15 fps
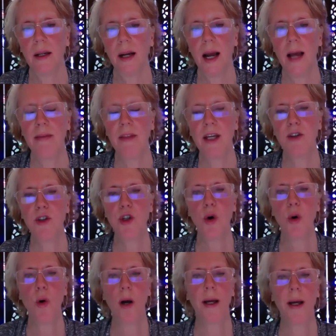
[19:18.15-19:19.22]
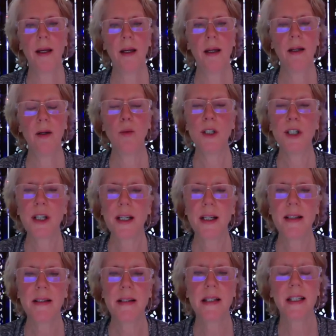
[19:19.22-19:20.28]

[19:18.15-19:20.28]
and that joy, which is